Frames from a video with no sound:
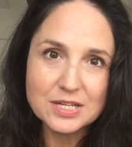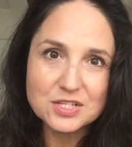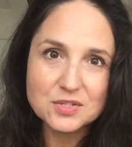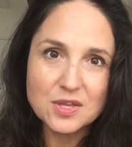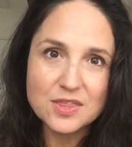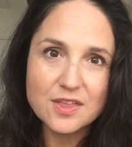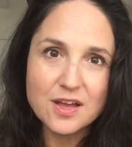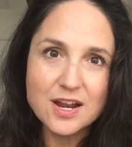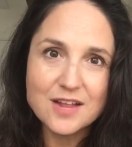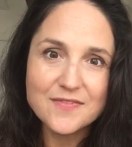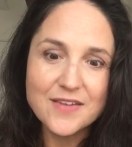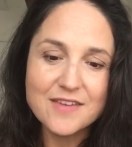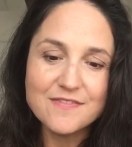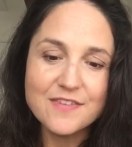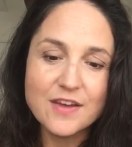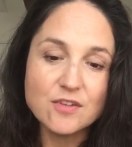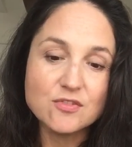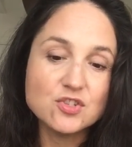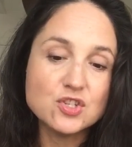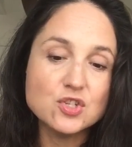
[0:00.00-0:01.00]
So I thought if I
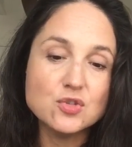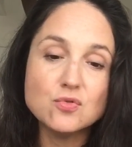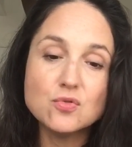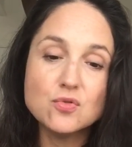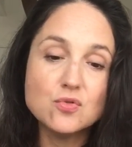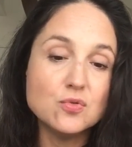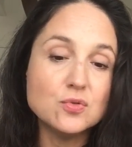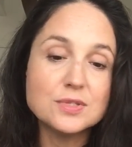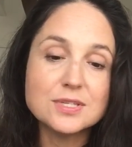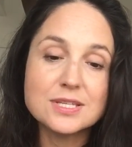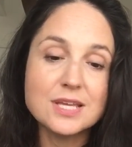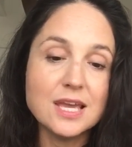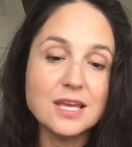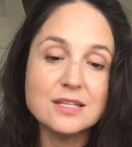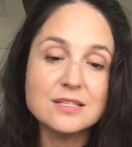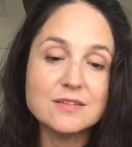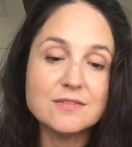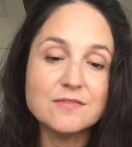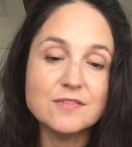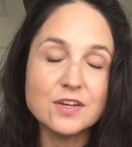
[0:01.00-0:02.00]
found 2 cool
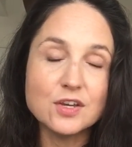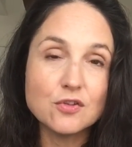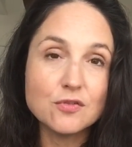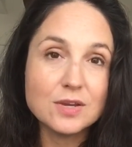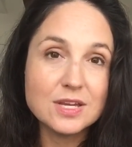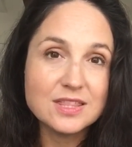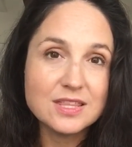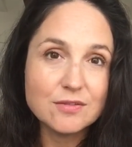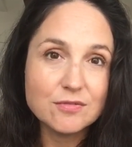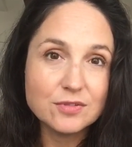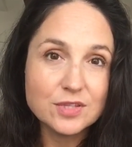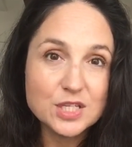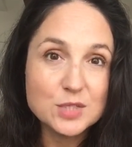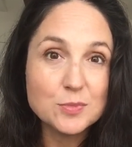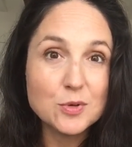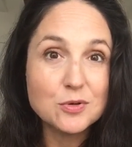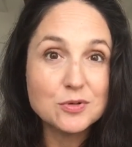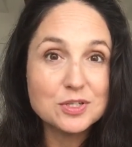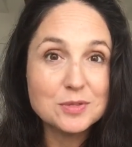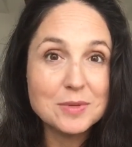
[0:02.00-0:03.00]
skeins of fingering that really
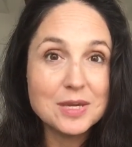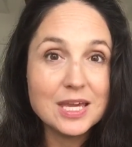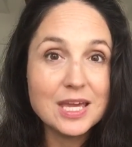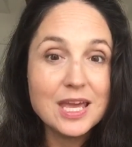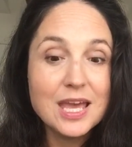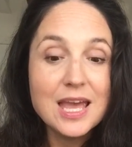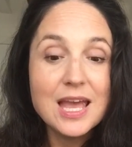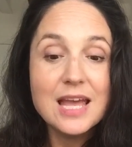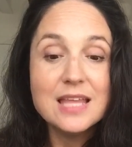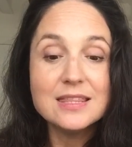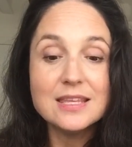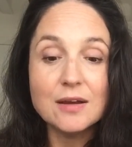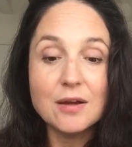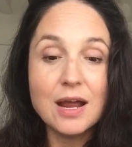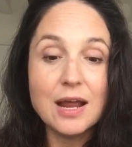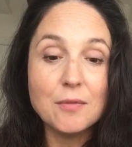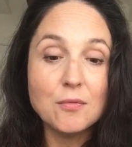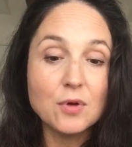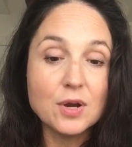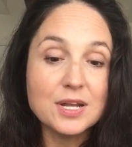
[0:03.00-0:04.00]
spoke to me,
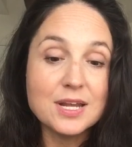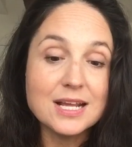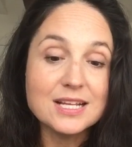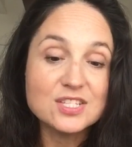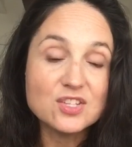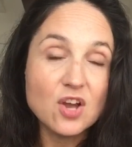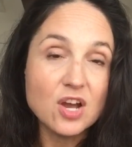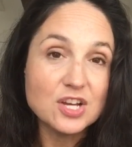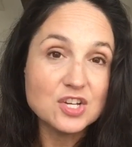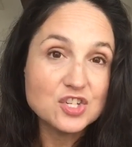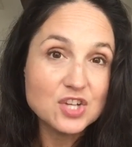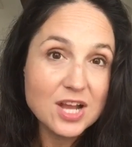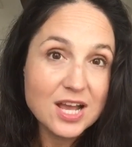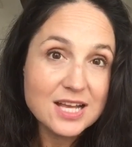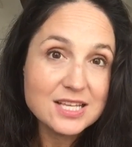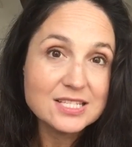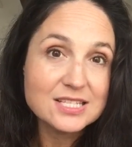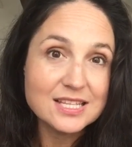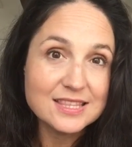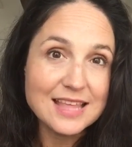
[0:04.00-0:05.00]
that were a nice
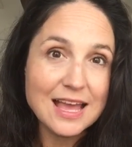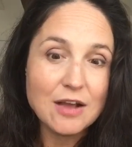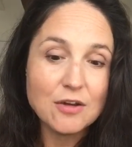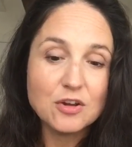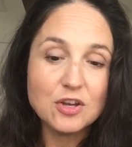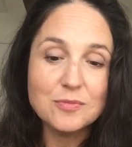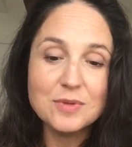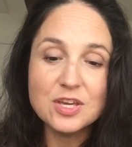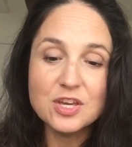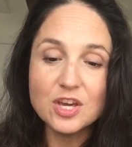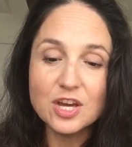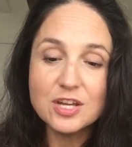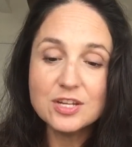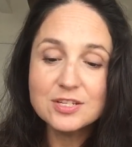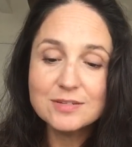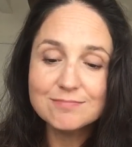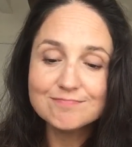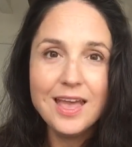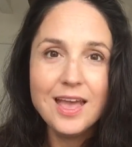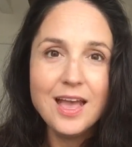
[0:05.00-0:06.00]
contrast, that could be good.
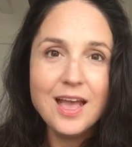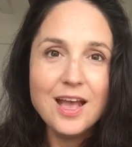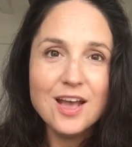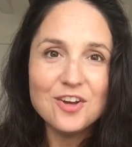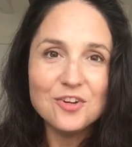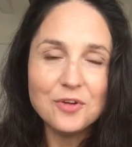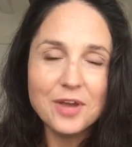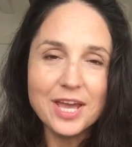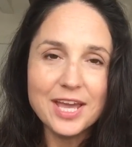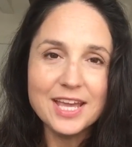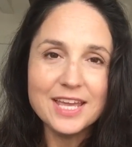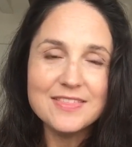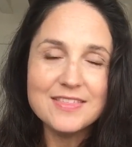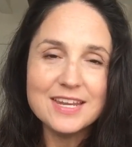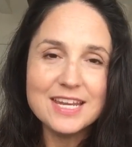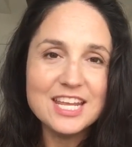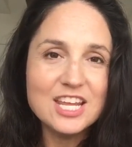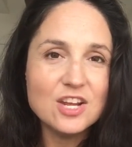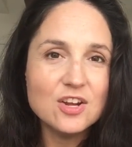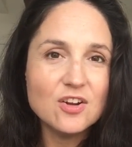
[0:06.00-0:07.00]
Okay, and then
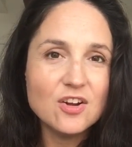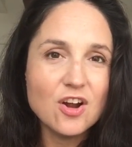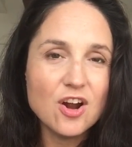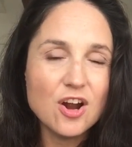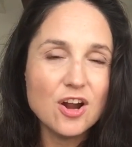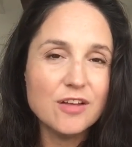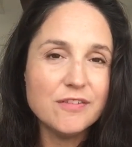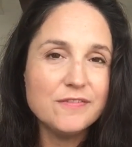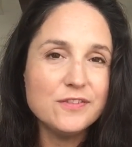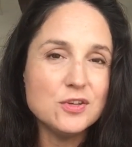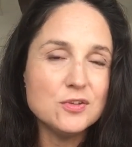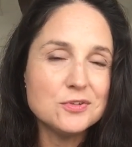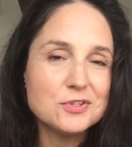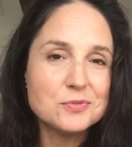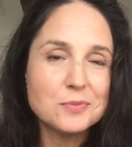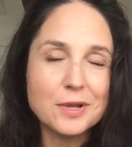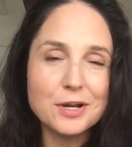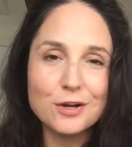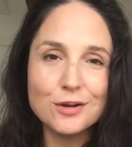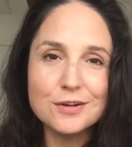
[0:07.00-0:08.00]
here are a few
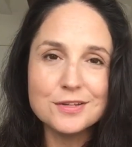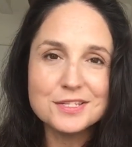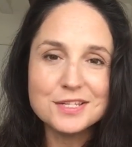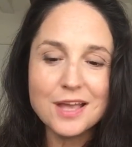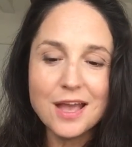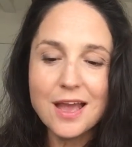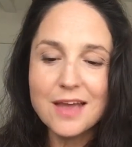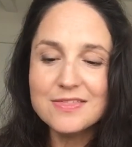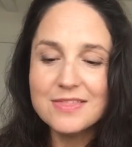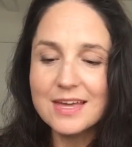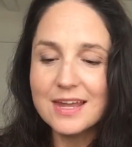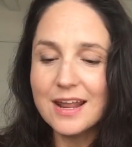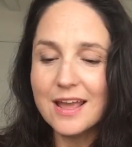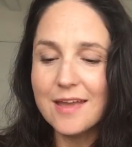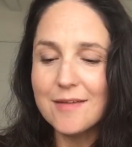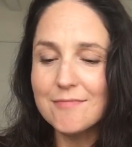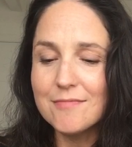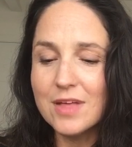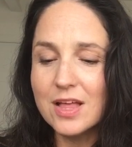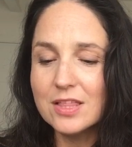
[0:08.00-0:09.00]
sweaters that
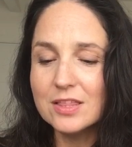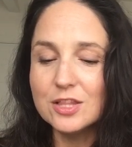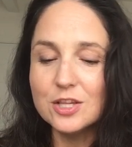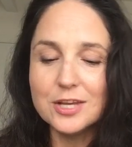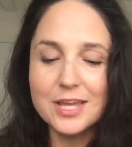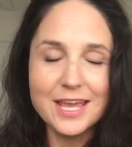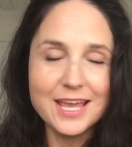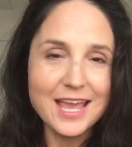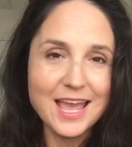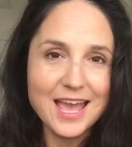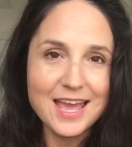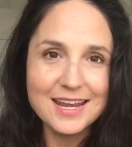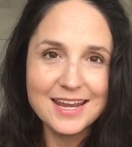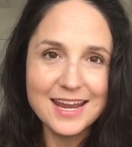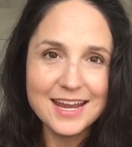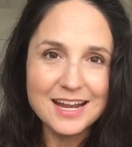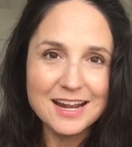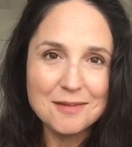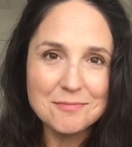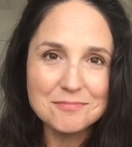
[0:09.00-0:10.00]
I'm looking at,
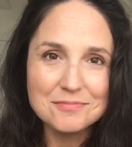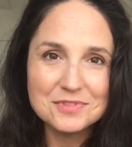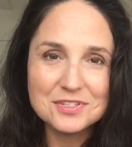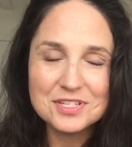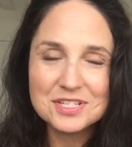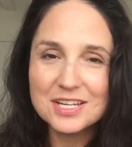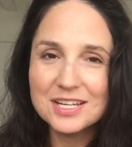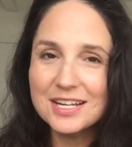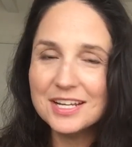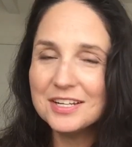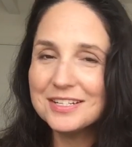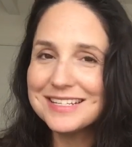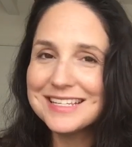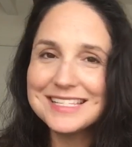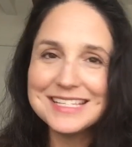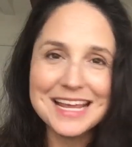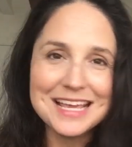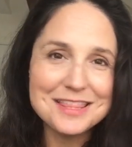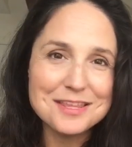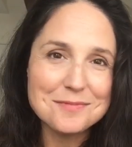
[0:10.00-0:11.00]
and I'm just kind of going to
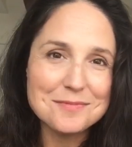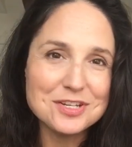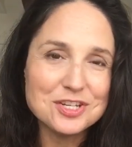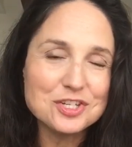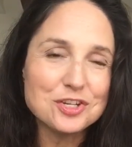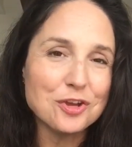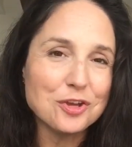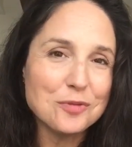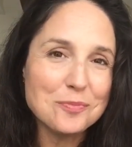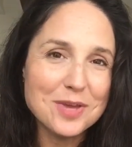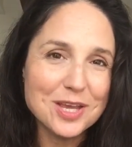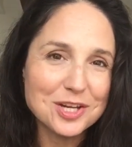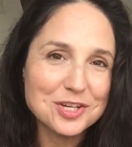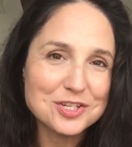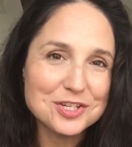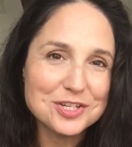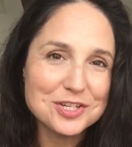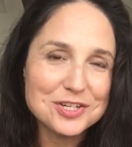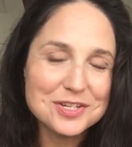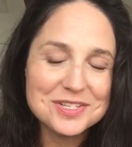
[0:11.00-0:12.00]
say them and show you
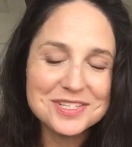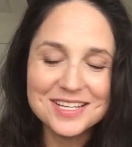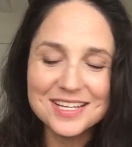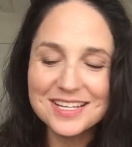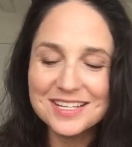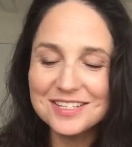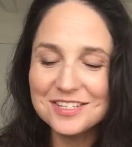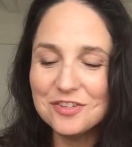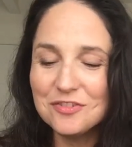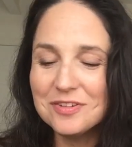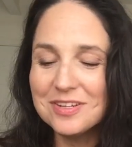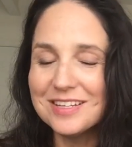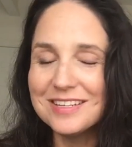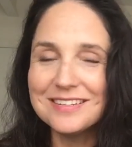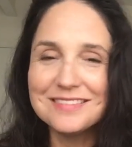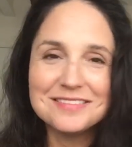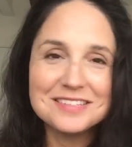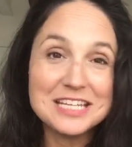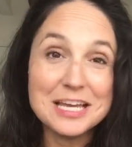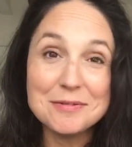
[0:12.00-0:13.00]
pictures, and you
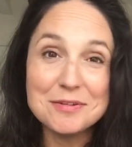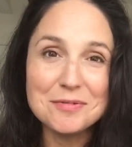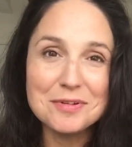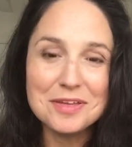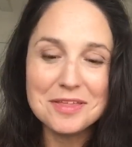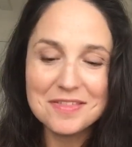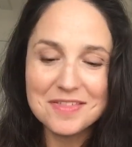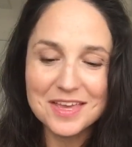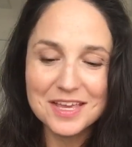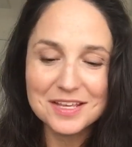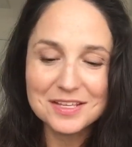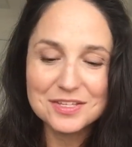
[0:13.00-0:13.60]
can tell me what you think.